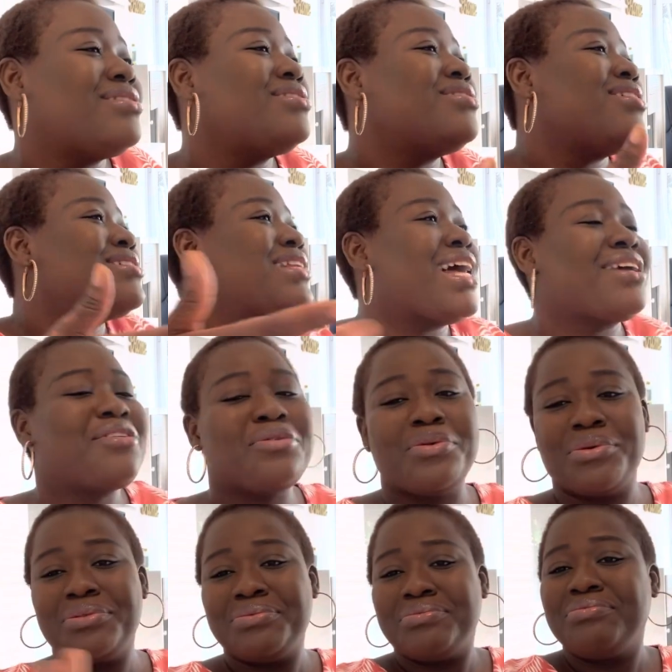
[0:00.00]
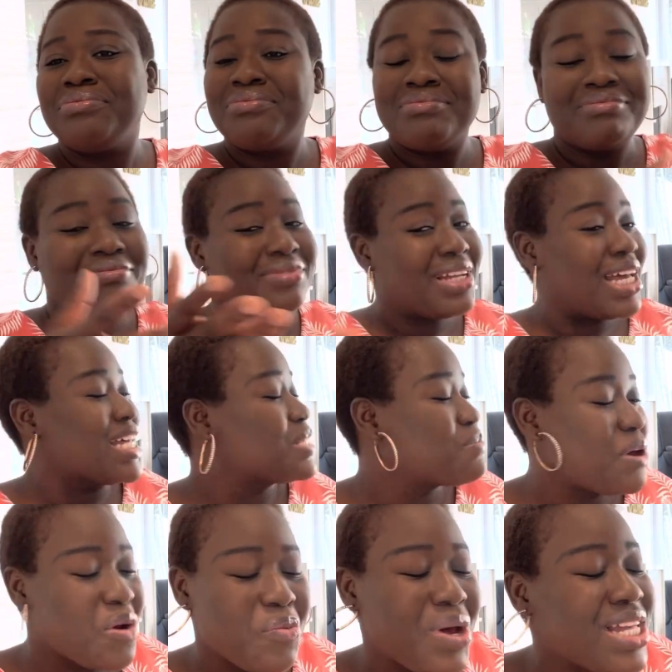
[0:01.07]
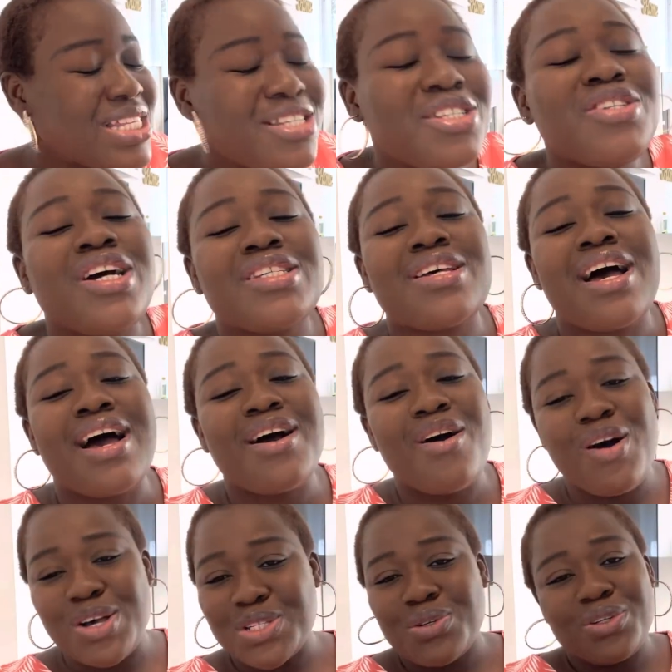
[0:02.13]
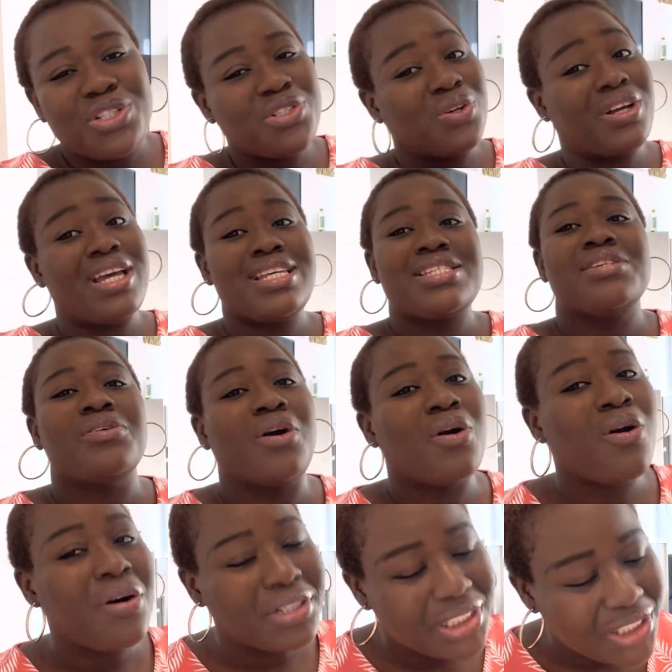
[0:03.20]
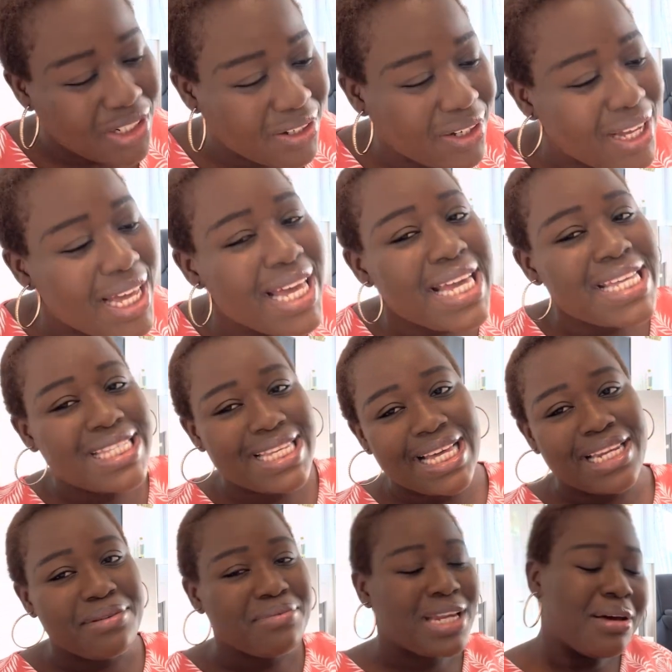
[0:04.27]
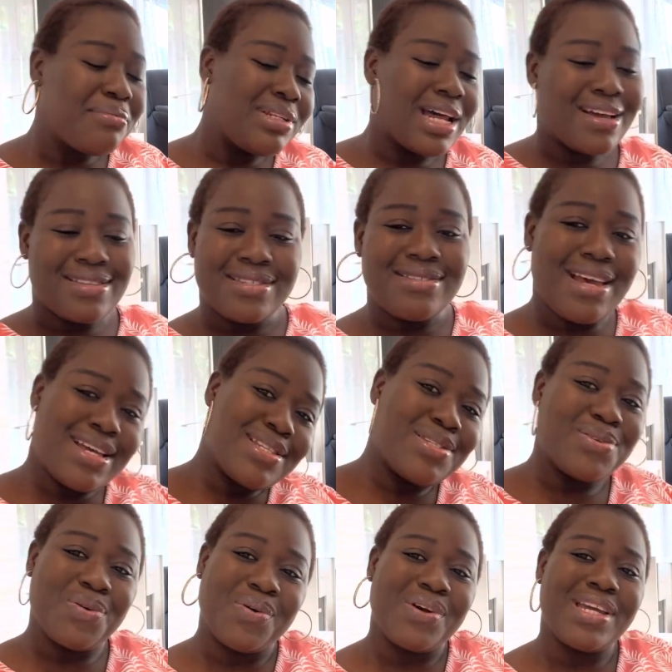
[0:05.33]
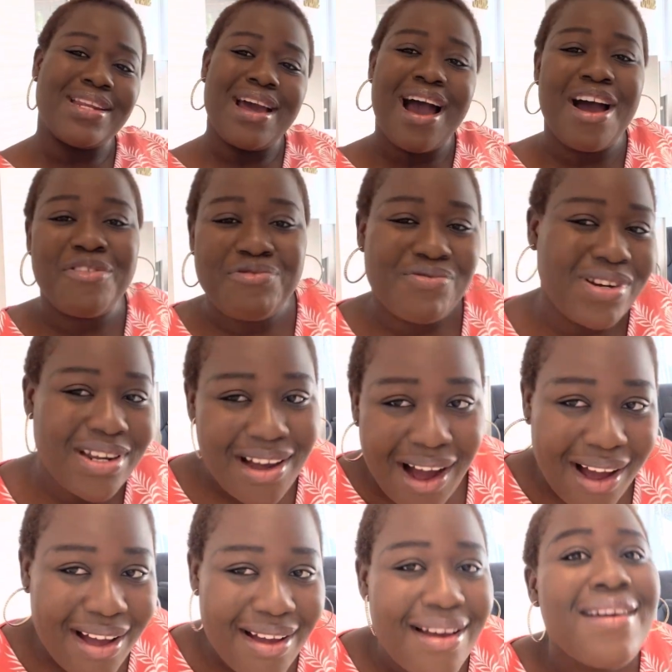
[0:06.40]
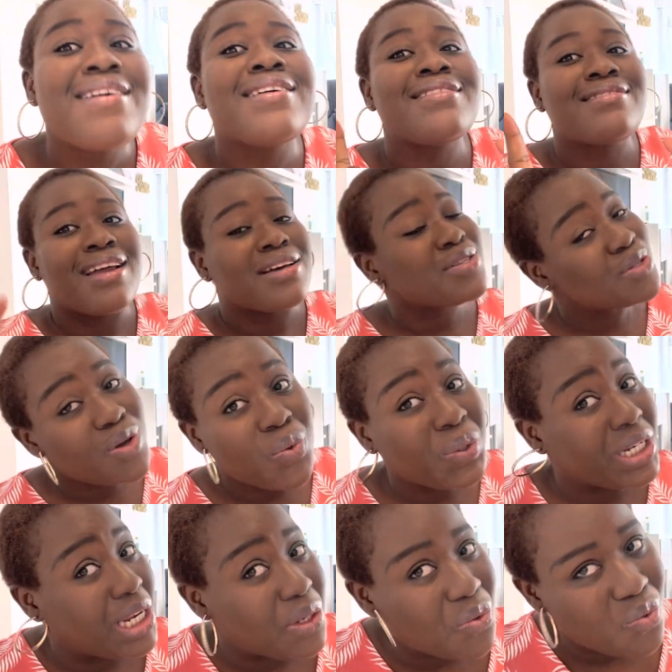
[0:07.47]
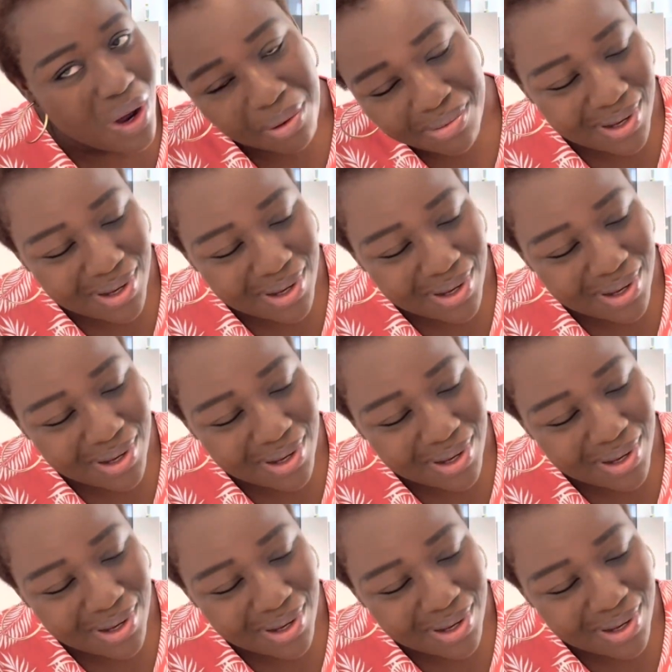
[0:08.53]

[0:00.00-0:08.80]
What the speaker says: It's just like, you know, experimenting, just also showcasing your culture, telling them that yes, so in Africa now so we did one.